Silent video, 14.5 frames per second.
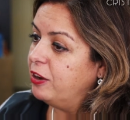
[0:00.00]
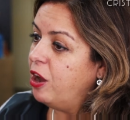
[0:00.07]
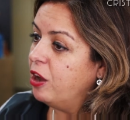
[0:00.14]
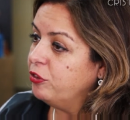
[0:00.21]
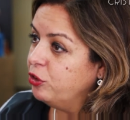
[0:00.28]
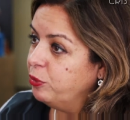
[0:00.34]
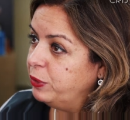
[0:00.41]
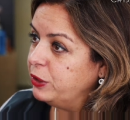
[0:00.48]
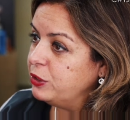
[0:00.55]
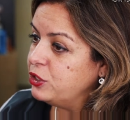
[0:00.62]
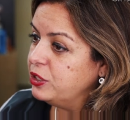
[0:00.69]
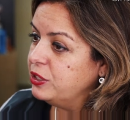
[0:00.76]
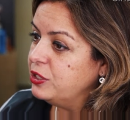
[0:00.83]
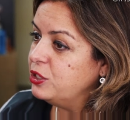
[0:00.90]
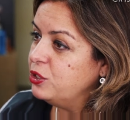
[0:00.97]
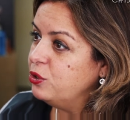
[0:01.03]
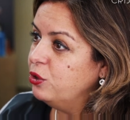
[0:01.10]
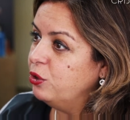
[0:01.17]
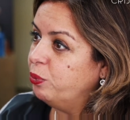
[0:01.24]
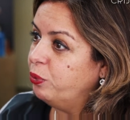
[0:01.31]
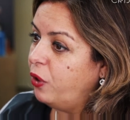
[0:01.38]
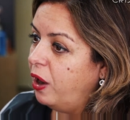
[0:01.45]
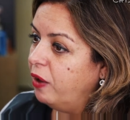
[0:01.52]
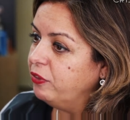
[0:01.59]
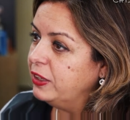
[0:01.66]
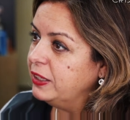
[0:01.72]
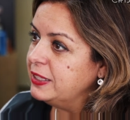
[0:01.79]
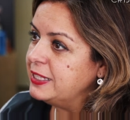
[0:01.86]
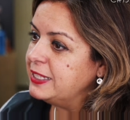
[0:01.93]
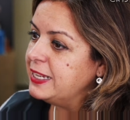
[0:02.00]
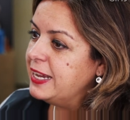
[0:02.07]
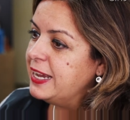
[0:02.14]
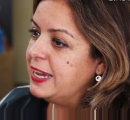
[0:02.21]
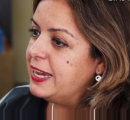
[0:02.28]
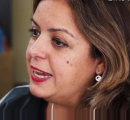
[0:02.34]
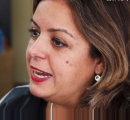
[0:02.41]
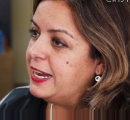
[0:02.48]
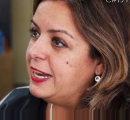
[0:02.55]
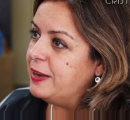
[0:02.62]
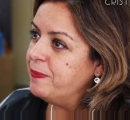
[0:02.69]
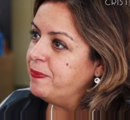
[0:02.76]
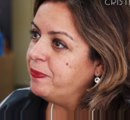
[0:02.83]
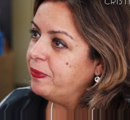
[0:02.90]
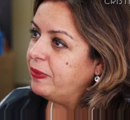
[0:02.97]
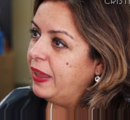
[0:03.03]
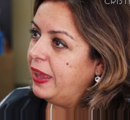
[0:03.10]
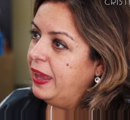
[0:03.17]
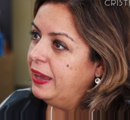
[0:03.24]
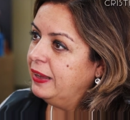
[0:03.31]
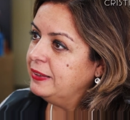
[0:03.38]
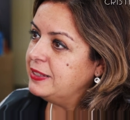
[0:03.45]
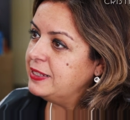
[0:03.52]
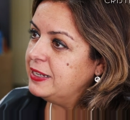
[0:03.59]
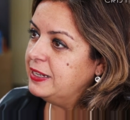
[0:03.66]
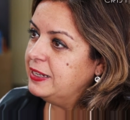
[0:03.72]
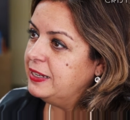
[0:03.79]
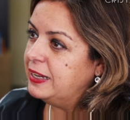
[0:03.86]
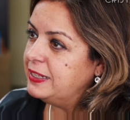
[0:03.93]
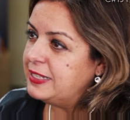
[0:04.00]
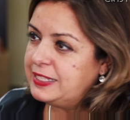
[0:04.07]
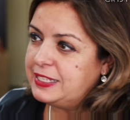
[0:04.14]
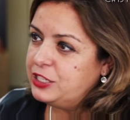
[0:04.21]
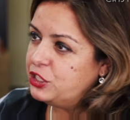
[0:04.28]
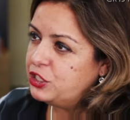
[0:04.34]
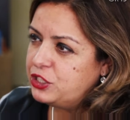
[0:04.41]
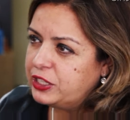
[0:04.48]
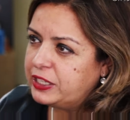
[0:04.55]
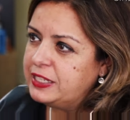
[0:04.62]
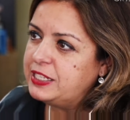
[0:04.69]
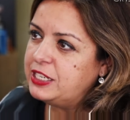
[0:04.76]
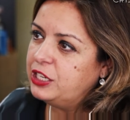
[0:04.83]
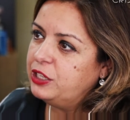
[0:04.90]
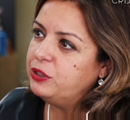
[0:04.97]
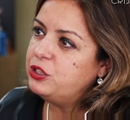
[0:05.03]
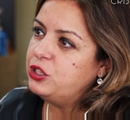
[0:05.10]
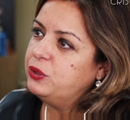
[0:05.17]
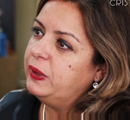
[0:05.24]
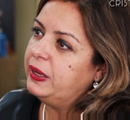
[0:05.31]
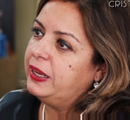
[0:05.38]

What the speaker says: contributions to the province. As I said, just to continue to